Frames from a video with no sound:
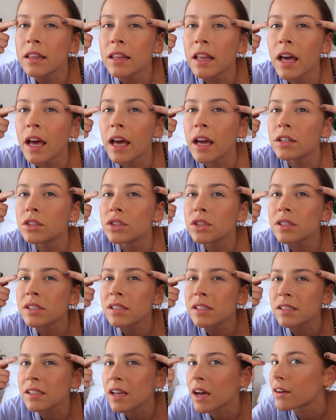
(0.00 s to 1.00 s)
the edges
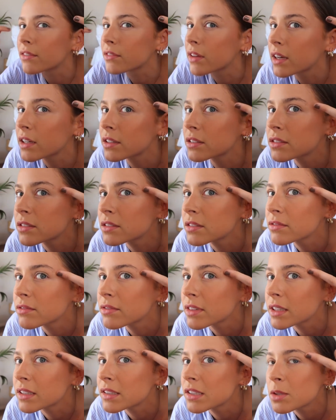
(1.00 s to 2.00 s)
because I have like
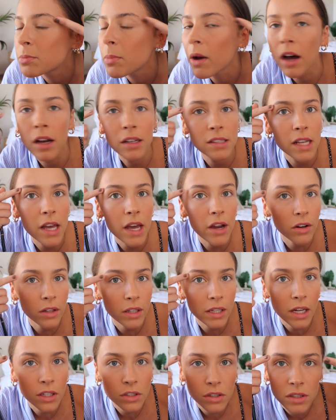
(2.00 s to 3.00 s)
really sparse hair on
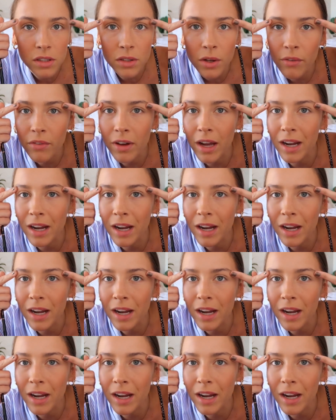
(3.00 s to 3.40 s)
the edges so I've